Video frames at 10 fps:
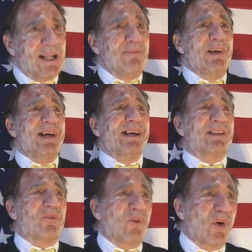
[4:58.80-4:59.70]
Let
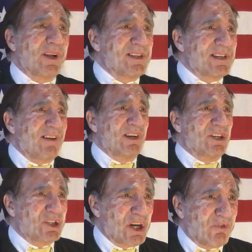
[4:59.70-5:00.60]
me eat the
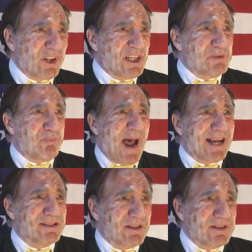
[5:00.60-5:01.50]
47 shiftless
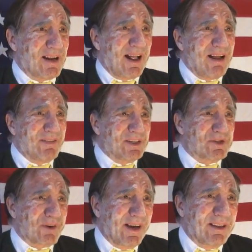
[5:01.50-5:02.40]
bastards that I have the
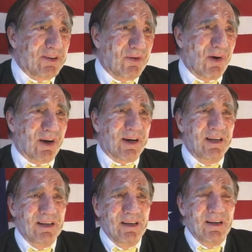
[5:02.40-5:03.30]
strength to work.
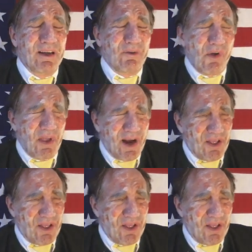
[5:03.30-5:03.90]
for